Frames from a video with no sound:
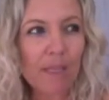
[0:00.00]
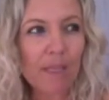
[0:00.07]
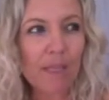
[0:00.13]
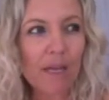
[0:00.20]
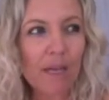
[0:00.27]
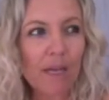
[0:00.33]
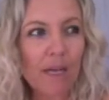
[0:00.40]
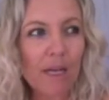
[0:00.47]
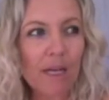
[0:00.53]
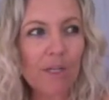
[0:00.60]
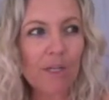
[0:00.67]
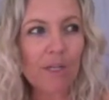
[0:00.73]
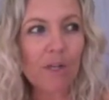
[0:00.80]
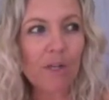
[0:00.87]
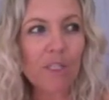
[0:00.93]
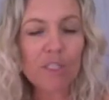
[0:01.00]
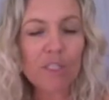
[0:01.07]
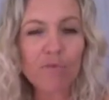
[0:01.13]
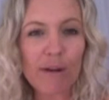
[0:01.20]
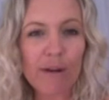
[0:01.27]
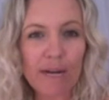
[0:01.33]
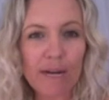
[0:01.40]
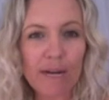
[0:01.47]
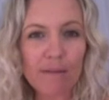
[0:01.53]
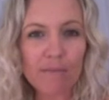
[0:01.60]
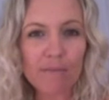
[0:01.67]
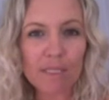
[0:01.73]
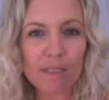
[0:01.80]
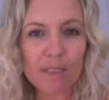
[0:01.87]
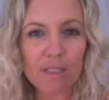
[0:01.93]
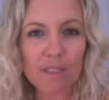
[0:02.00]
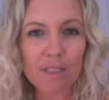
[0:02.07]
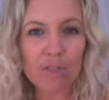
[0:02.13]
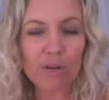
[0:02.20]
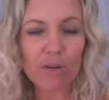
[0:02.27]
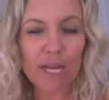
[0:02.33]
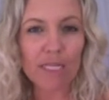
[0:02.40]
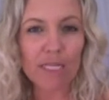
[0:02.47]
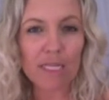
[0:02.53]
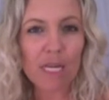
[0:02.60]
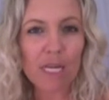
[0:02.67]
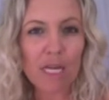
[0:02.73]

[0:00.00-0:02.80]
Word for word: uh, not just randoms in the street.